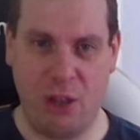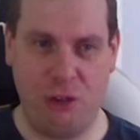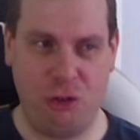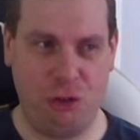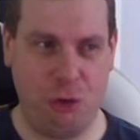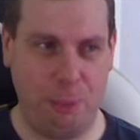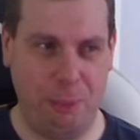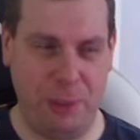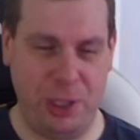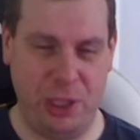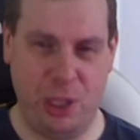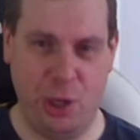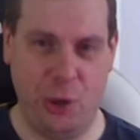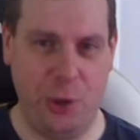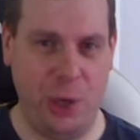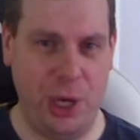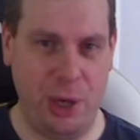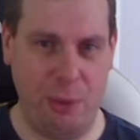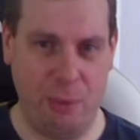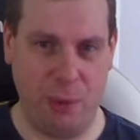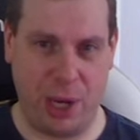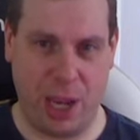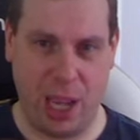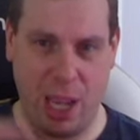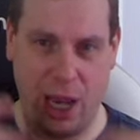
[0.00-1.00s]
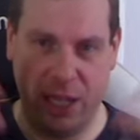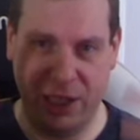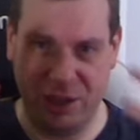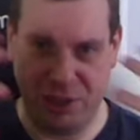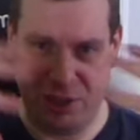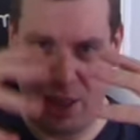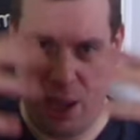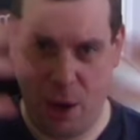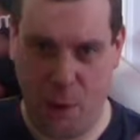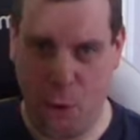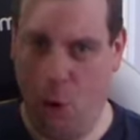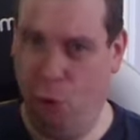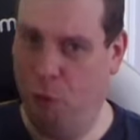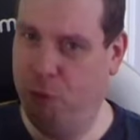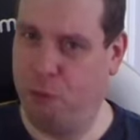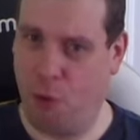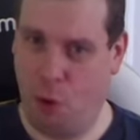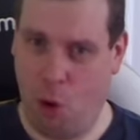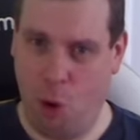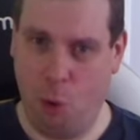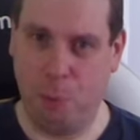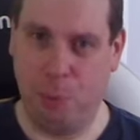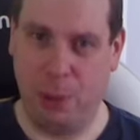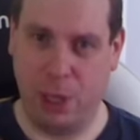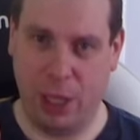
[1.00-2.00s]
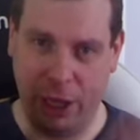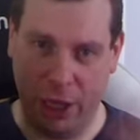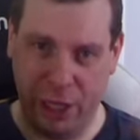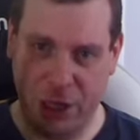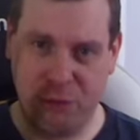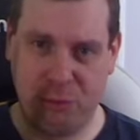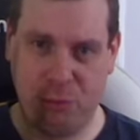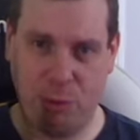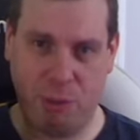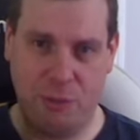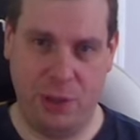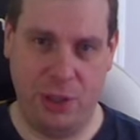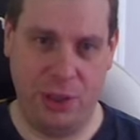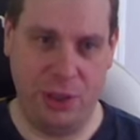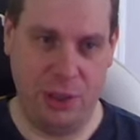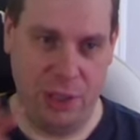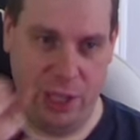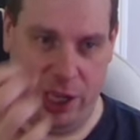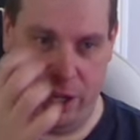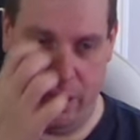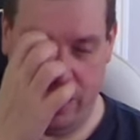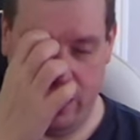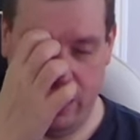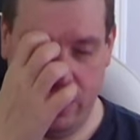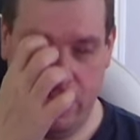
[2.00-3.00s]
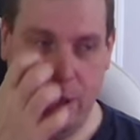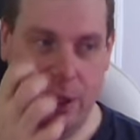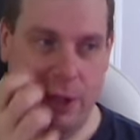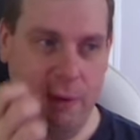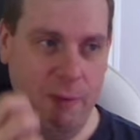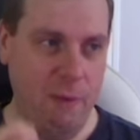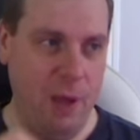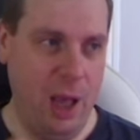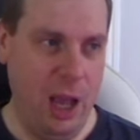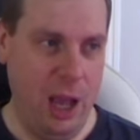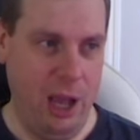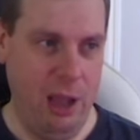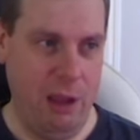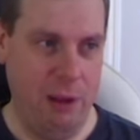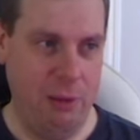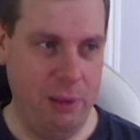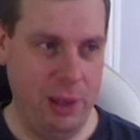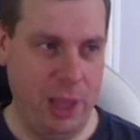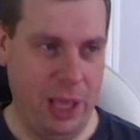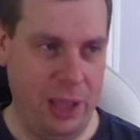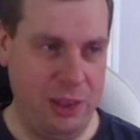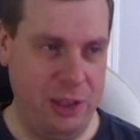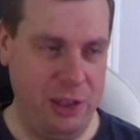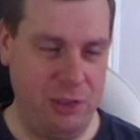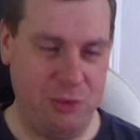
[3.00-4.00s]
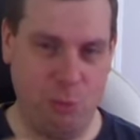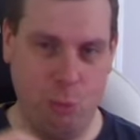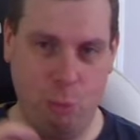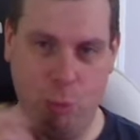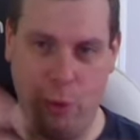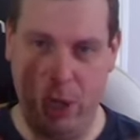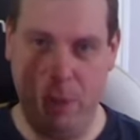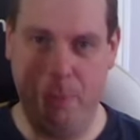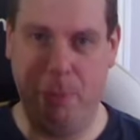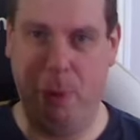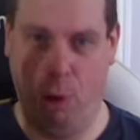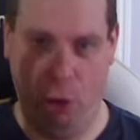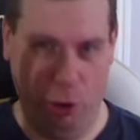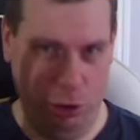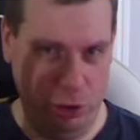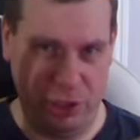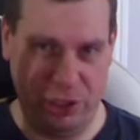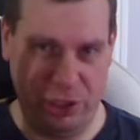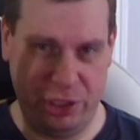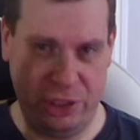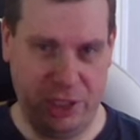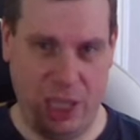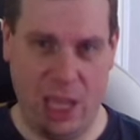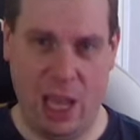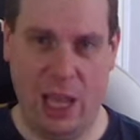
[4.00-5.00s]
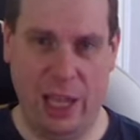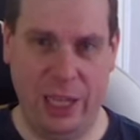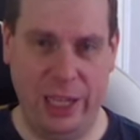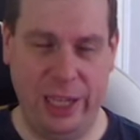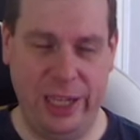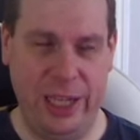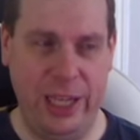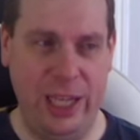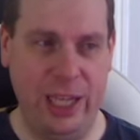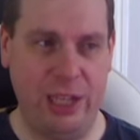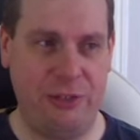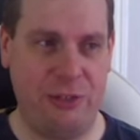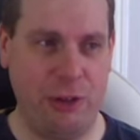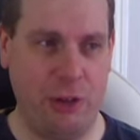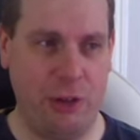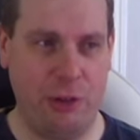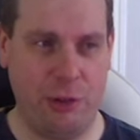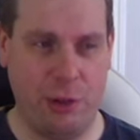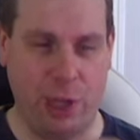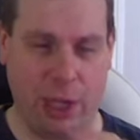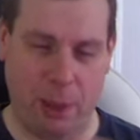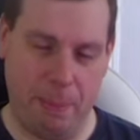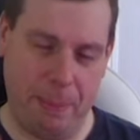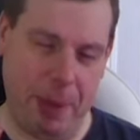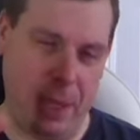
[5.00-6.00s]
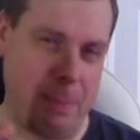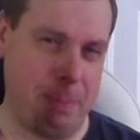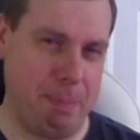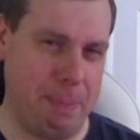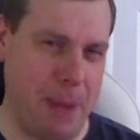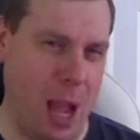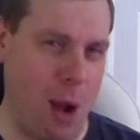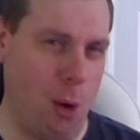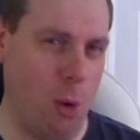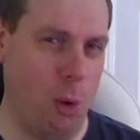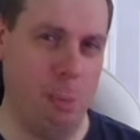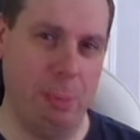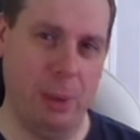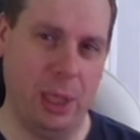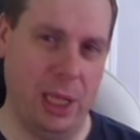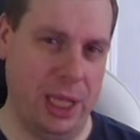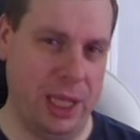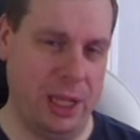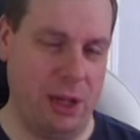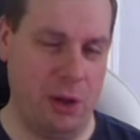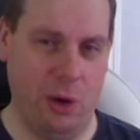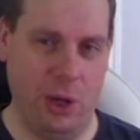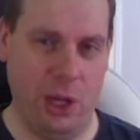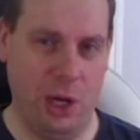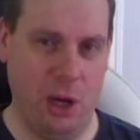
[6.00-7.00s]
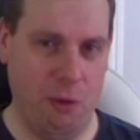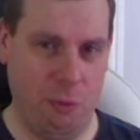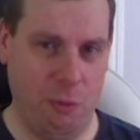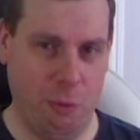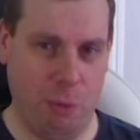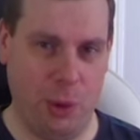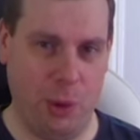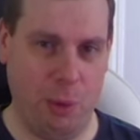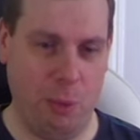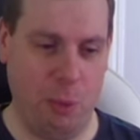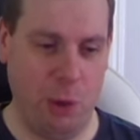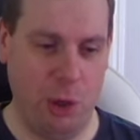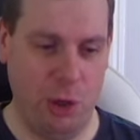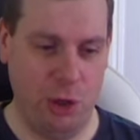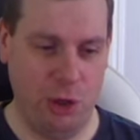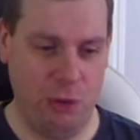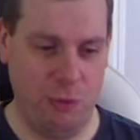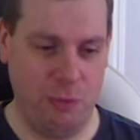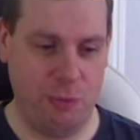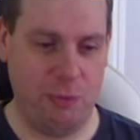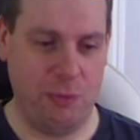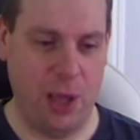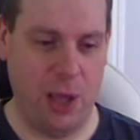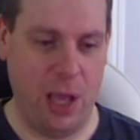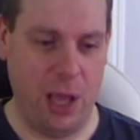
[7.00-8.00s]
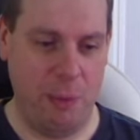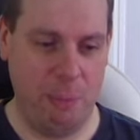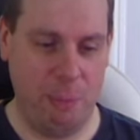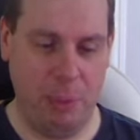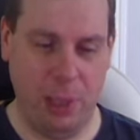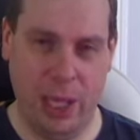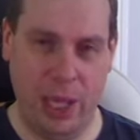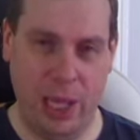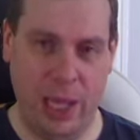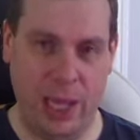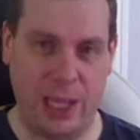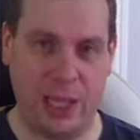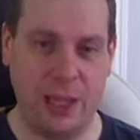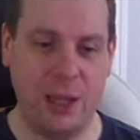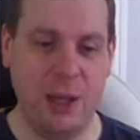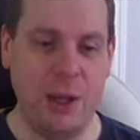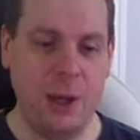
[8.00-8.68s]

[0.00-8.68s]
should be doing in regards to their overall place within the like this reborn Star League. So there's like a big power play going off with the Word of Blake,